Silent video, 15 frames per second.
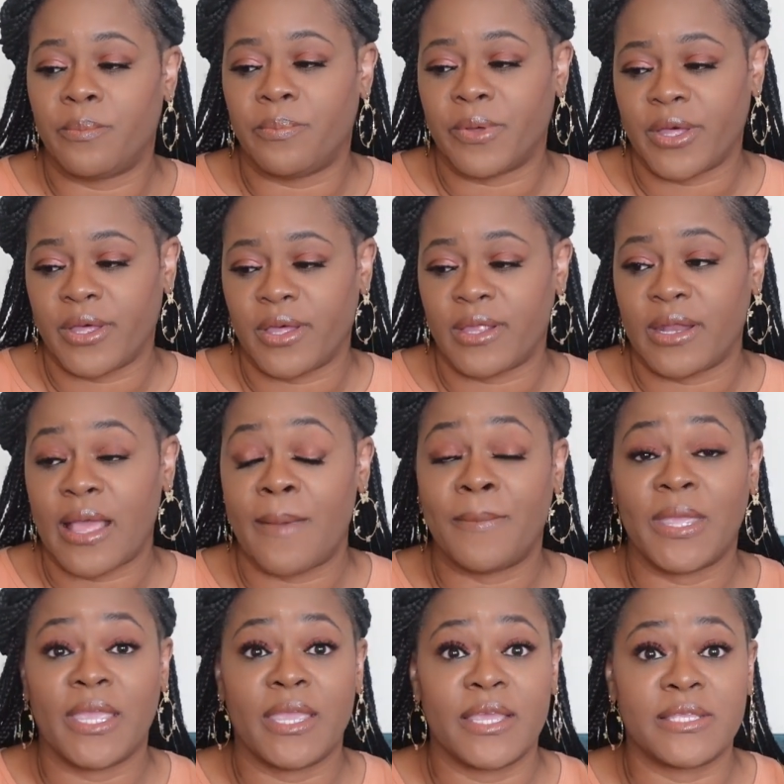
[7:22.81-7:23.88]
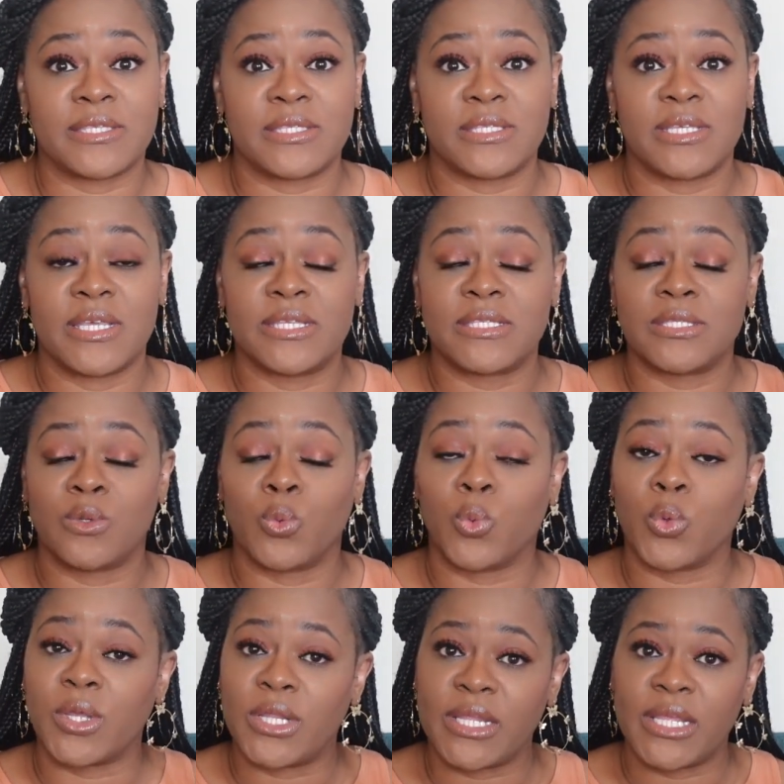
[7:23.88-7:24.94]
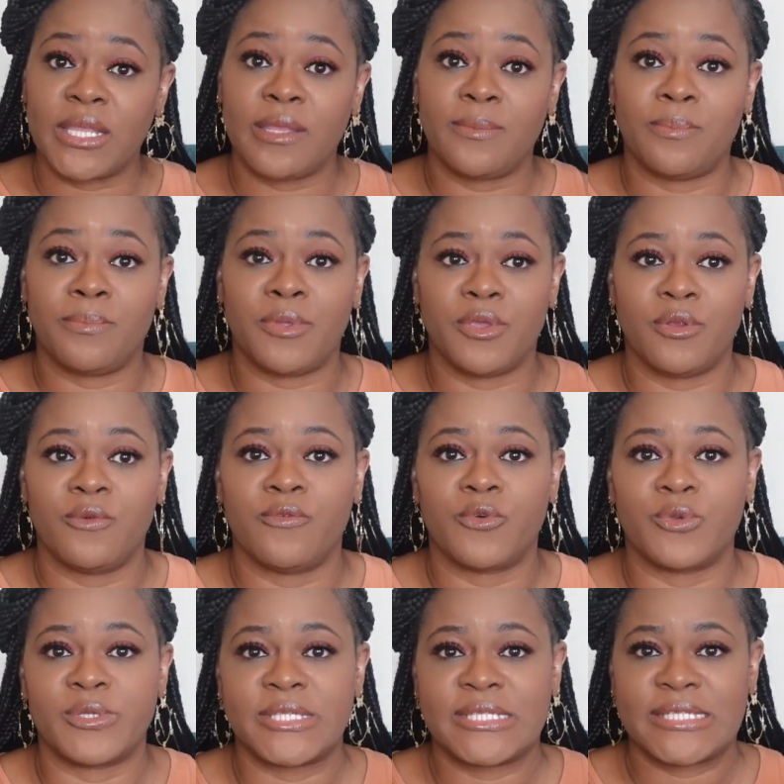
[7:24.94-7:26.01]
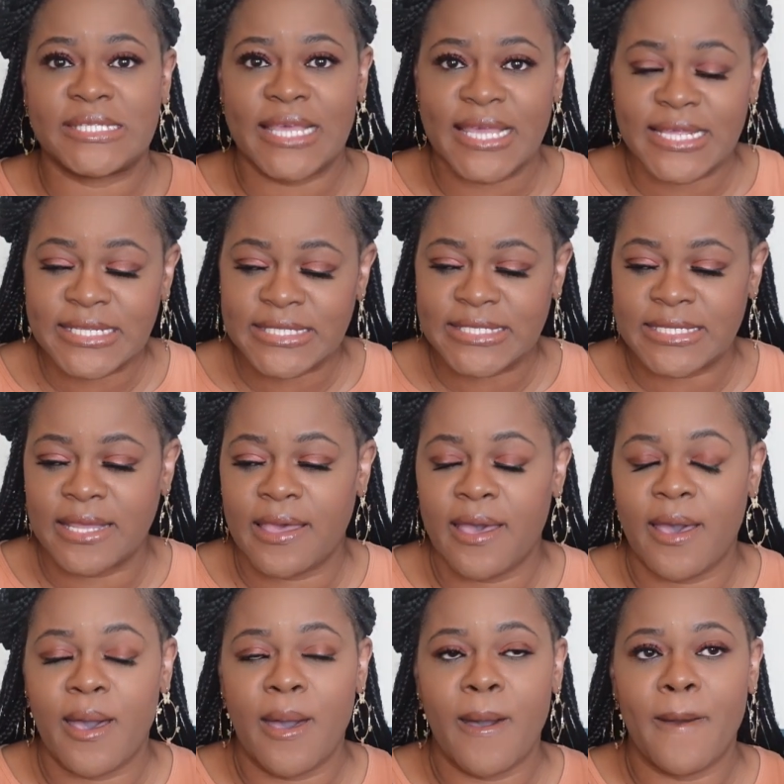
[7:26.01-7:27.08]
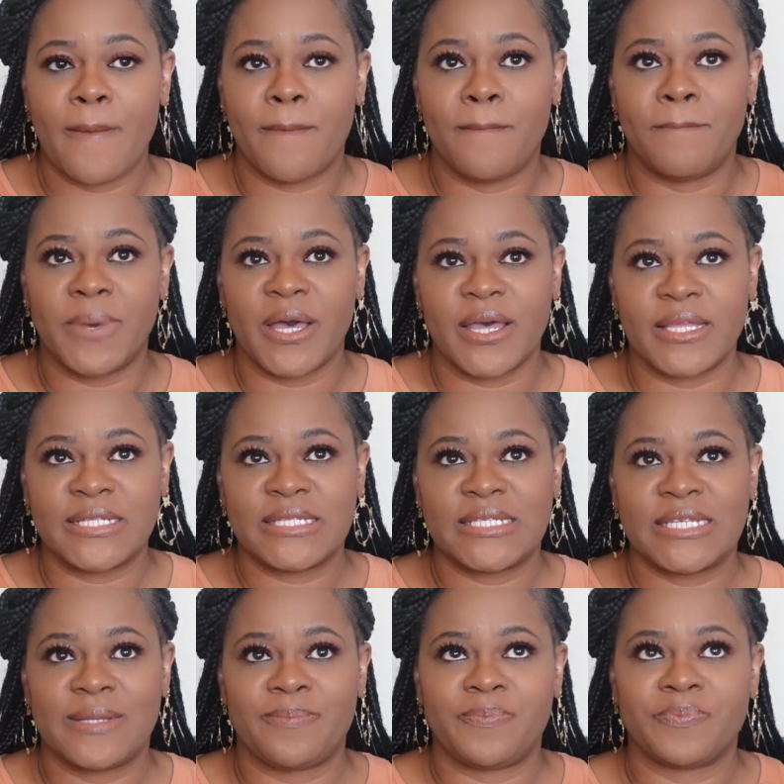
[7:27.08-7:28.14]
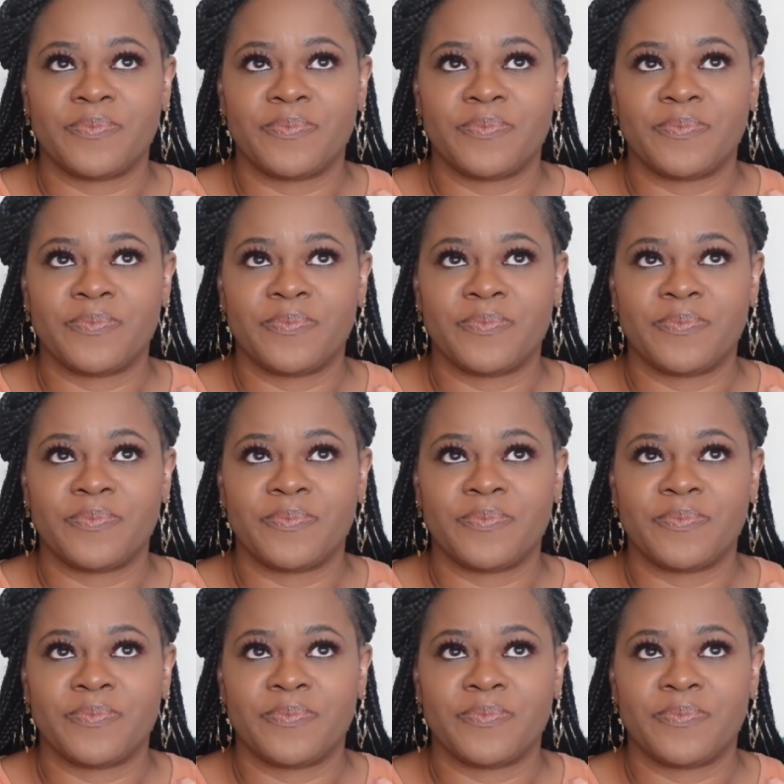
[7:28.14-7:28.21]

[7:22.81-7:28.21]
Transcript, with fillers: But I mean, it's, it's a really beautiful scent, but